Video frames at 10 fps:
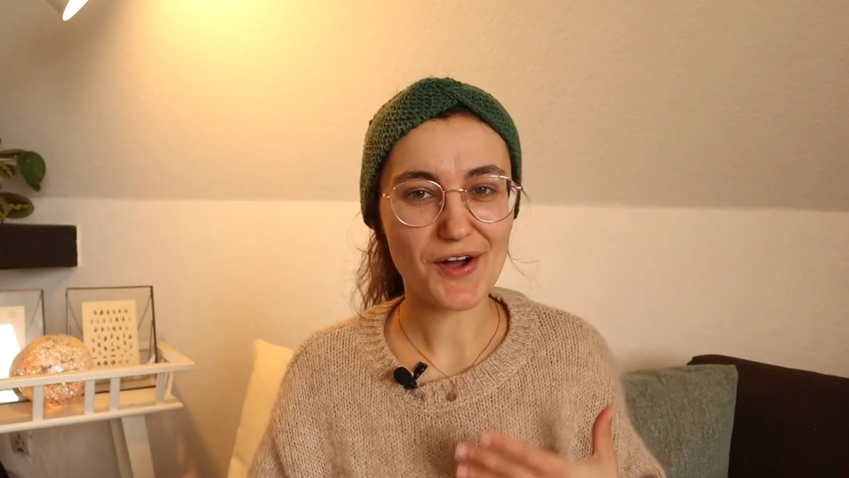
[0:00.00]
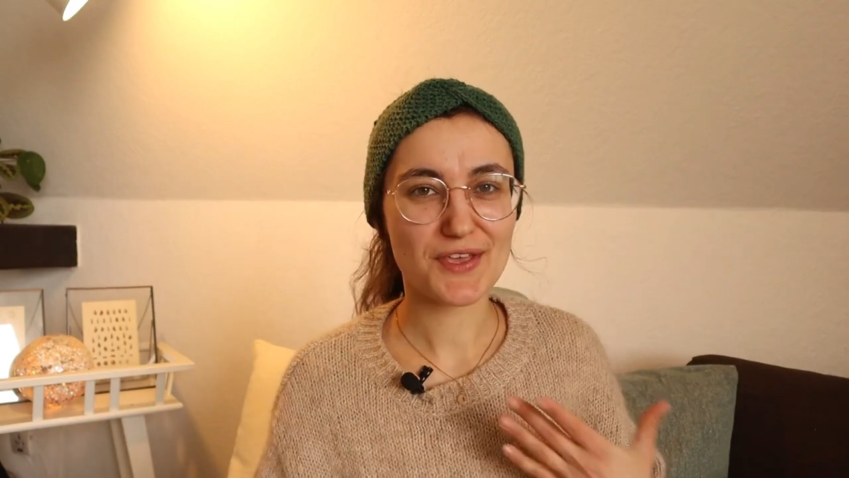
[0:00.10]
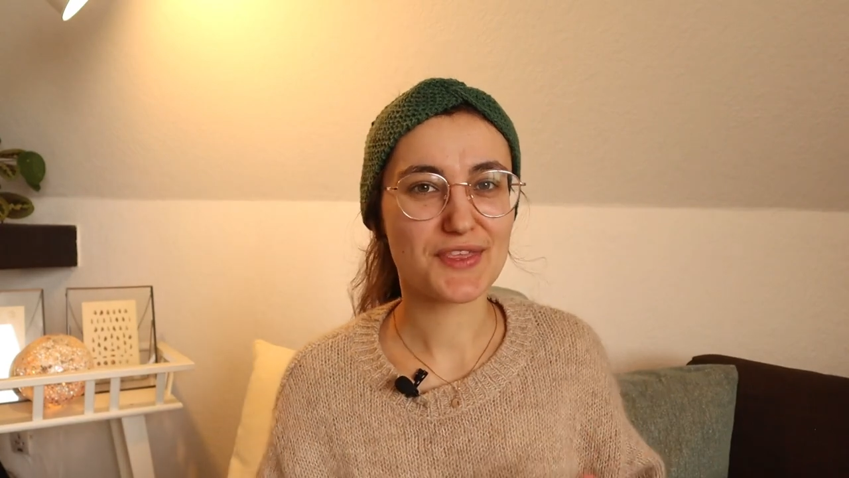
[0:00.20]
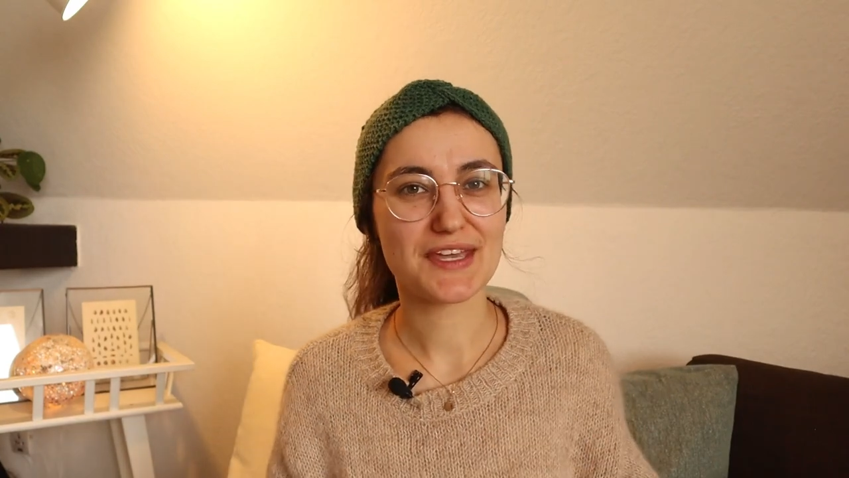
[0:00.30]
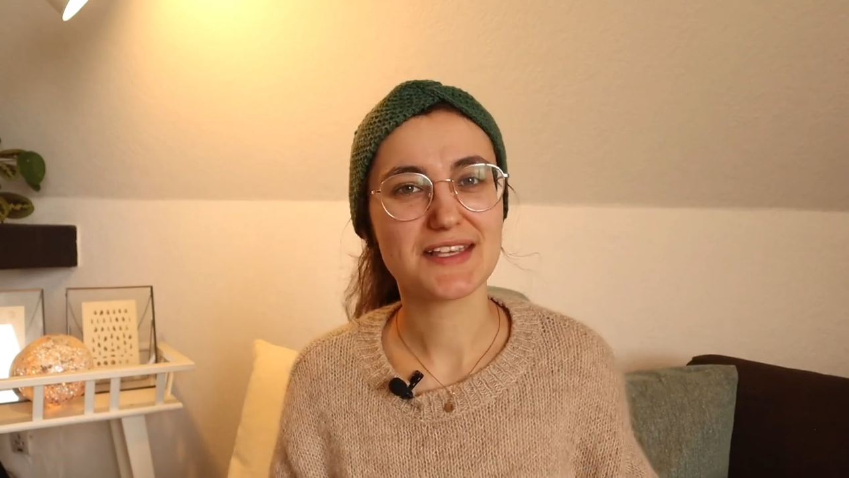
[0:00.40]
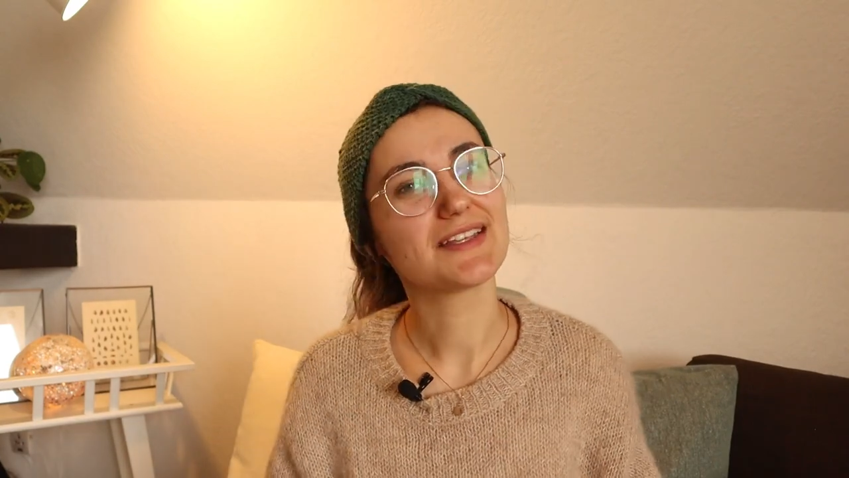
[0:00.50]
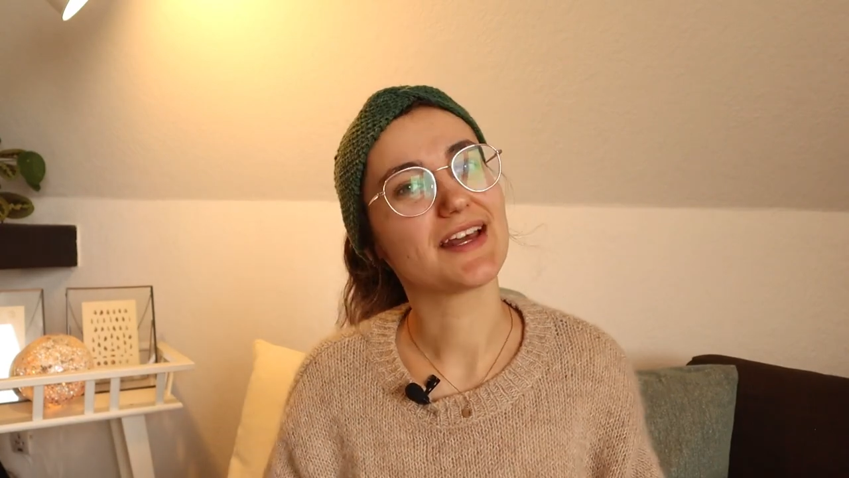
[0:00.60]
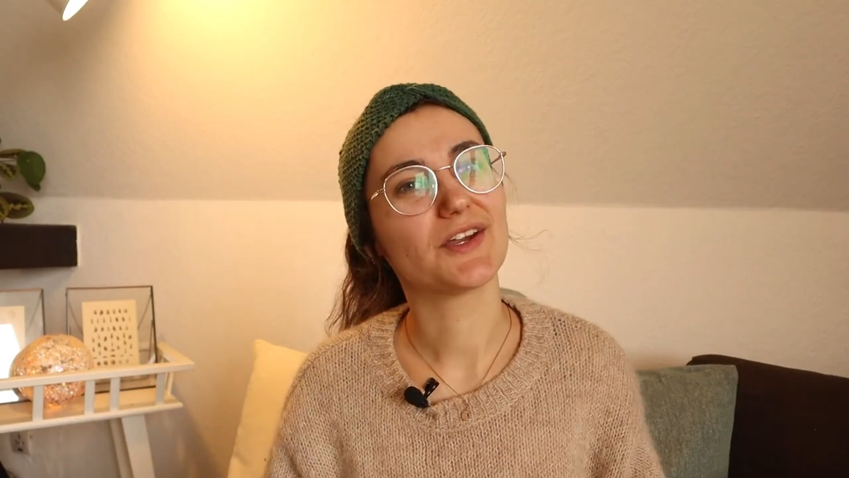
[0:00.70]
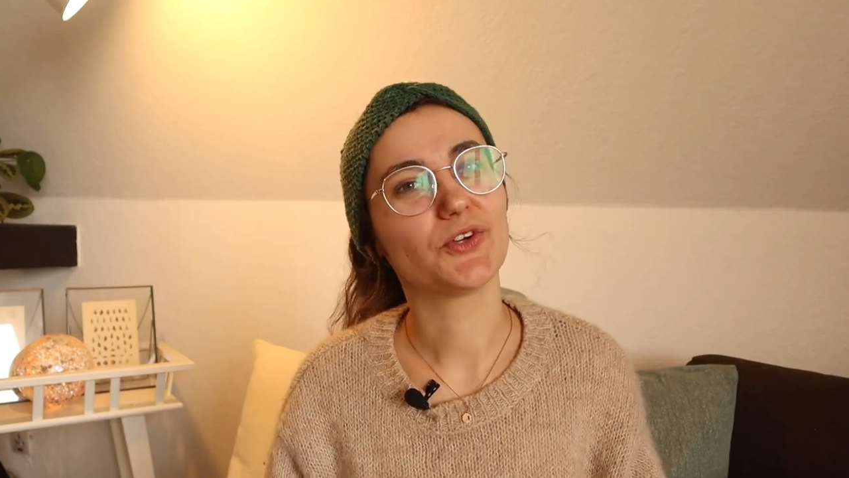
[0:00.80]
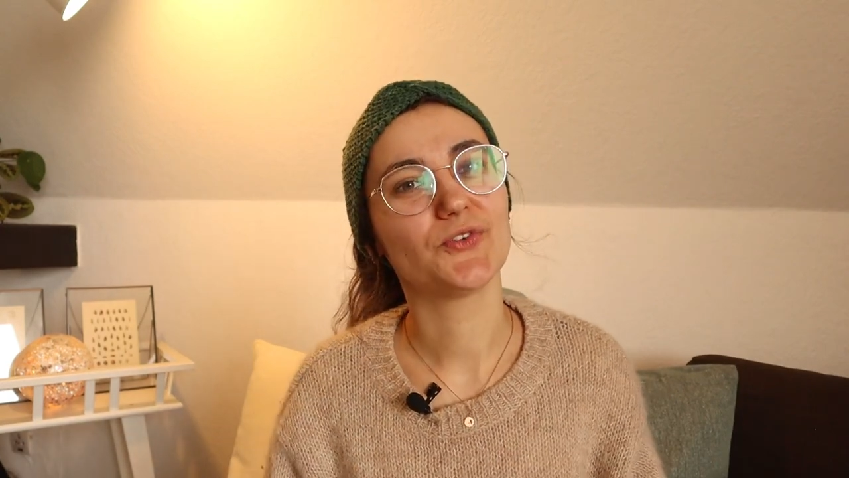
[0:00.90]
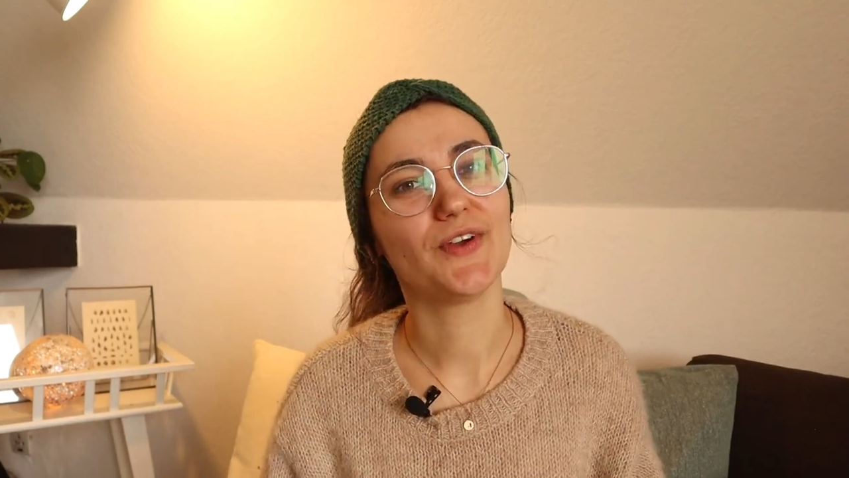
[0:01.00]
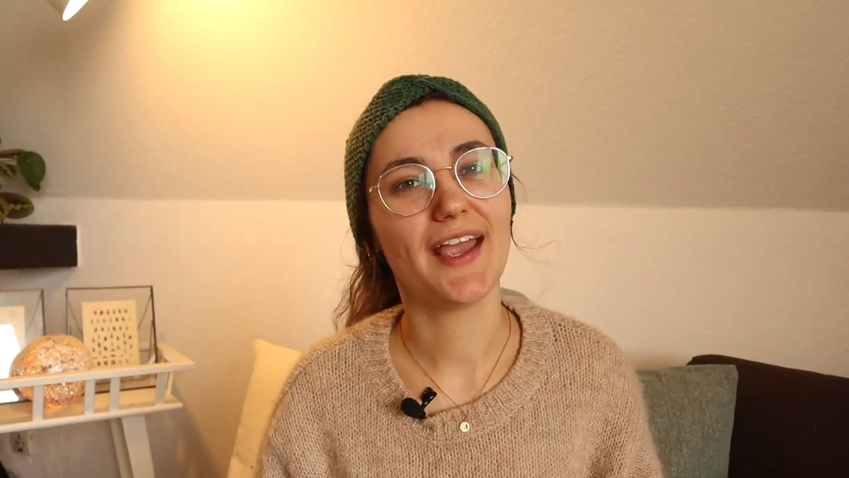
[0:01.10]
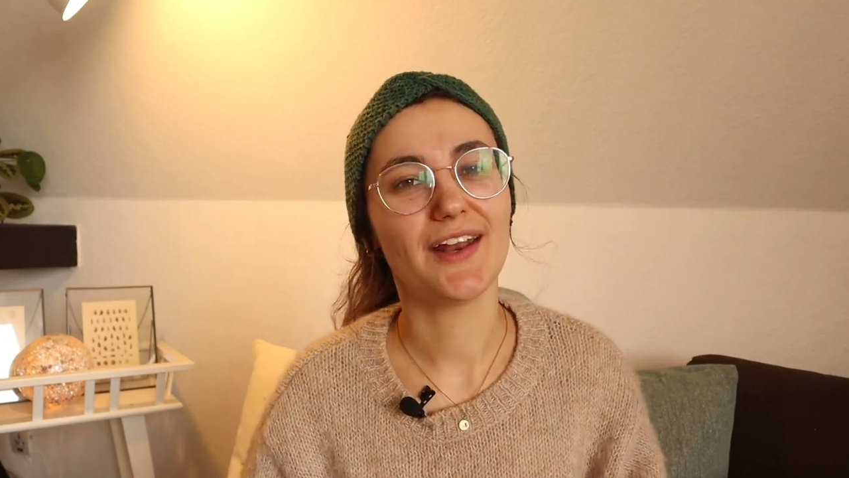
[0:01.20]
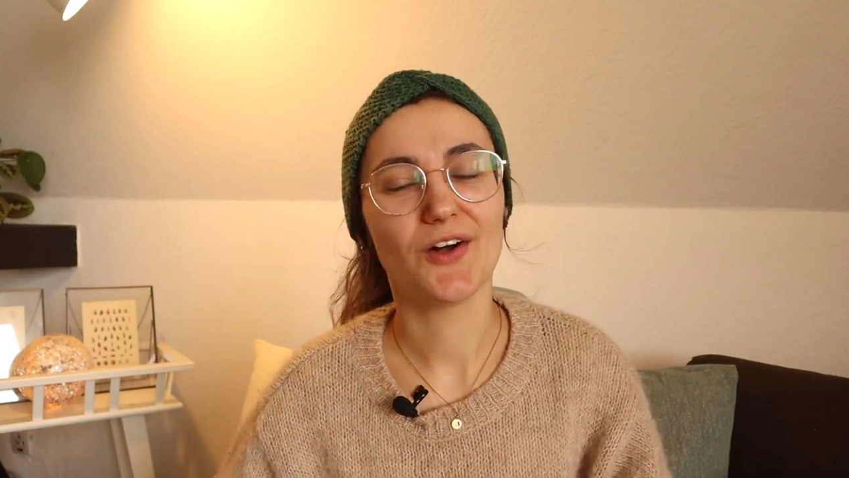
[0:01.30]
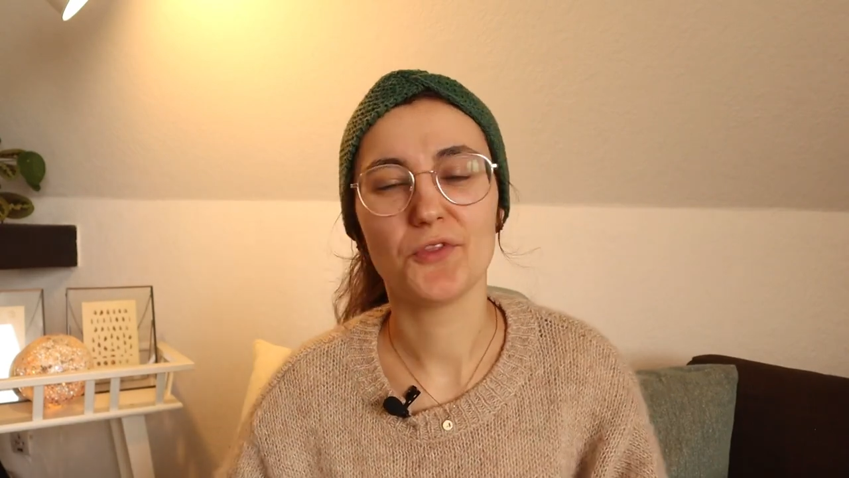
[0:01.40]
all the things that I could create,